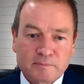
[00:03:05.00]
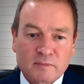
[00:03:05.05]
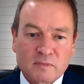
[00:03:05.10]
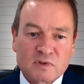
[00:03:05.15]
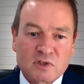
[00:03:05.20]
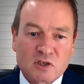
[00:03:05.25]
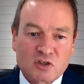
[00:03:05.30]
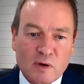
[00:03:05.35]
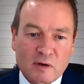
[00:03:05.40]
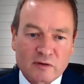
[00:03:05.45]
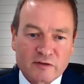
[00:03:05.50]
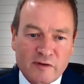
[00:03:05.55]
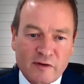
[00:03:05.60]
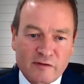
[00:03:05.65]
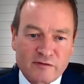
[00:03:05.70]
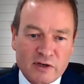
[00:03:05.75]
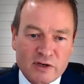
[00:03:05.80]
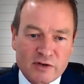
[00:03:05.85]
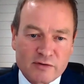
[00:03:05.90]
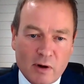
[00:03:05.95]
so 12 to
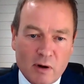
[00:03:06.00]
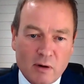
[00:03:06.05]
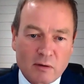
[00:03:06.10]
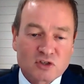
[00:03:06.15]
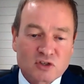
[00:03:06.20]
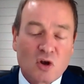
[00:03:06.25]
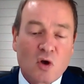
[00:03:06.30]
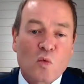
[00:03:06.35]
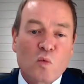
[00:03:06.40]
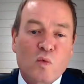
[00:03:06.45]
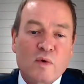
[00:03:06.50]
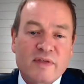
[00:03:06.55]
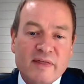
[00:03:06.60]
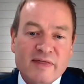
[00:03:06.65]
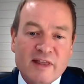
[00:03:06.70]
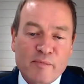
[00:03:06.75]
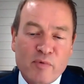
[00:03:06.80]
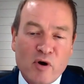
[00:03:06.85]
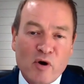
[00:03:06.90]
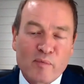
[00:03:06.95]
15-year-olds, within
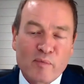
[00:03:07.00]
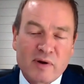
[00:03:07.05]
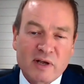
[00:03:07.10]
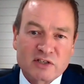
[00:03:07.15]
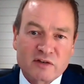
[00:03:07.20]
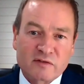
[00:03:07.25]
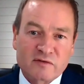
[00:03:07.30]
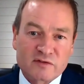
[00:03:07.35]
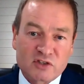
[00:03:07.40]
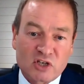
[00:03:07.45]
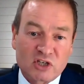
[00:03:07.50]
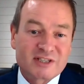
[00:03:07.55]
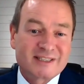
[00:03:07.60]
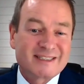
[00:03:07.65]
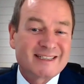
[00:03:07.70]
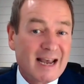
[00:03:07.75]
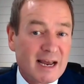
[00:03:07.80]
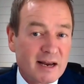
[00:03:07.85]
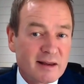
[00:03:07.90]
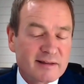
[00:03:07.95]
that population of just
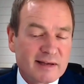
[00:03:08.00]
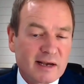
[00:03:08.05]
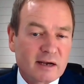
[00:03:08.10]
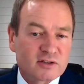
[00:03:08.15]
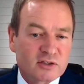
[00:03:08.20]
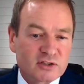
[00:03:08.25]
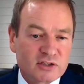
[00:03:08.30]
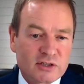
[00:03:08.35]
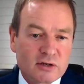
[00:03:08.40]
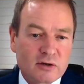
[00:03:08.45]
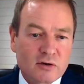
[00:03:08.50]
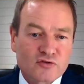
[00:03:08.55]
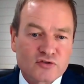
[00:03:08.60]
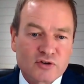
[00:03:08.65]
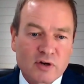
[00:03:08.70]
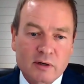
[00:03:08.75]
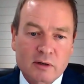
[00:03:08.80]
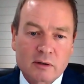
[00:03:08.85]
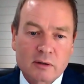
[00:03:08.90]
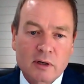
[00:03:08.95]
10,000
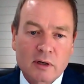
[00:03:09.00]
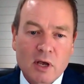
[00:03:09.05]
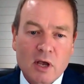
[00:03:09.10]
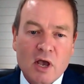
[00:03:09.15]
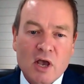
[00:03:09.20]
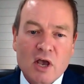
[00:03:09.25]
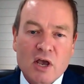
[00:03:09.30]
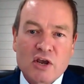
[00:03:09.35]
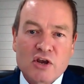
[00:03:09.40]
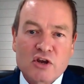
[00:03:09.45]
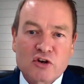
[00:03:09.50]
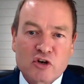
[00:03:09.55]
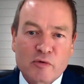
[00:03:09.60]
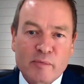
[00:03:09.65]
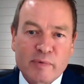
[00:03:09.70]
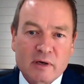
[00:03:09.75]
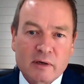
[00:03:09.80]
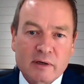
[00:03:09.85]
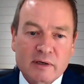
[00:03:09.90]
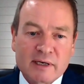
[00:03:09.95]
children, you could
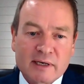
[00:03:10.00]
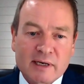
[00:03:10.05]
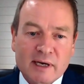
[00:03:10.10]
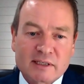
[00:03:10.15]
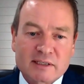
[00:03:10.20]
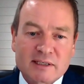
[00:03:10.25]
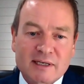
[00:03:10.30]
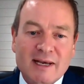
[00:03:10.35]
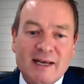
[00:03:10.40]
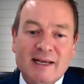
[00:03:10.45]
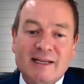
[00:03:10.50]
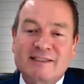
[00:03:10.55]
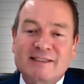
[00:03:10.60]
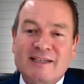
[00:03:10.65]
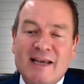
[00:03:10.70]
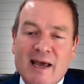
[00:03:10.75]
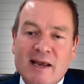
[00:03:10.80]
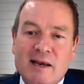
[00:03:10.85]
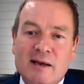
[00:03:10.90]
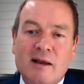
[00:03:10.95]
be looking at
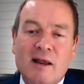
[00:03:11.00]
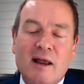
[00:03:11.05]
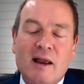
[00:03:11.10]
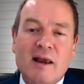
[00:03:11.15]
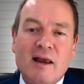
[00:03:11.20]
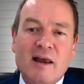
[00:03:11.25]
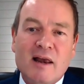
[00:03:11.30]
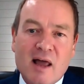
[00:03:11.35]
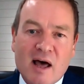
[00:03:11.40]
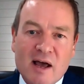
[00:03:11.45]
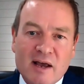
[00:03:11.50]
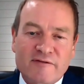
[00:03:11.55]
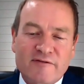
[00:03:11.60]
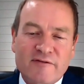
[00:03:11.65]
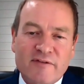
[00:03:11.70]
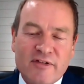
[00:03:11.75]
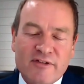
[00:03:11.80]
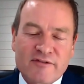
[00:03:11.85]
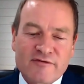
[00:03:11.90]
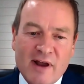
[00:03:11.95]
10
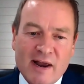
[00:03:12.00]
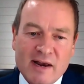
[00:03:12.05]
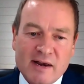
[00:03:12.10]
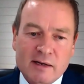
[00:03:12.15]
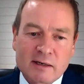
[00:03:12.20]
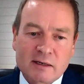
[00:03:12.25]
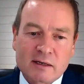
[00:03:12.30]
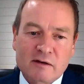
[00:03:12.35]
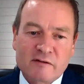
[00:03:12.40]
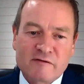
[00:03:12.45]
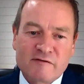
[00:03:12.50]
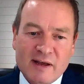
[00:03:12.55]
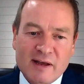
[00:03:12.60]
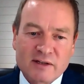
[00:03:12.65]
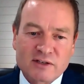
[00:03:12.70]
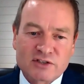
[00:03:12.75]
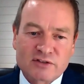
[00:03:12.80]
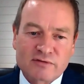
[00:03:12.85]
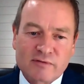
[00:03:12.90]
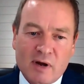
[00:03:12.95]
life-threatening
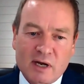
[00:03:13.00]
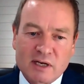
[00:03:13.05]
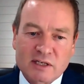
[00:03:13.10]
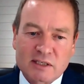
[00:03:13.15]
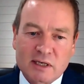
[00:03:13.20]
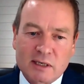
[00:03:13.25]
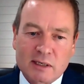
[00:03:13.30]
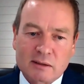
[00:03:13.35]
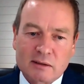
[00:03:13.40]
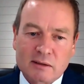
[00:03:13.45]
events arising.